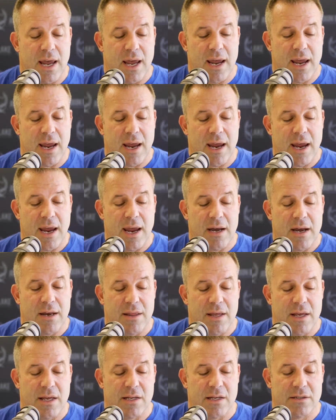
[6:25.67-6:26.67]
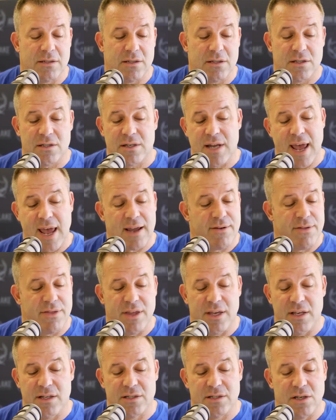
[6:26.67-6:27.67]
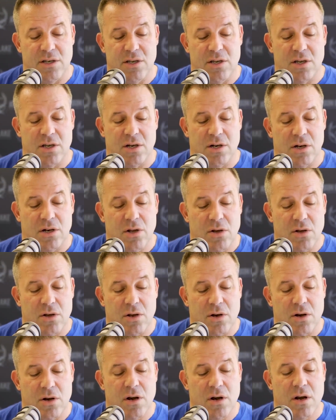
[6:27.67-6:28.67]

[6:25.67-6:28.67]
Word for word: And there's a stack of things that you can learn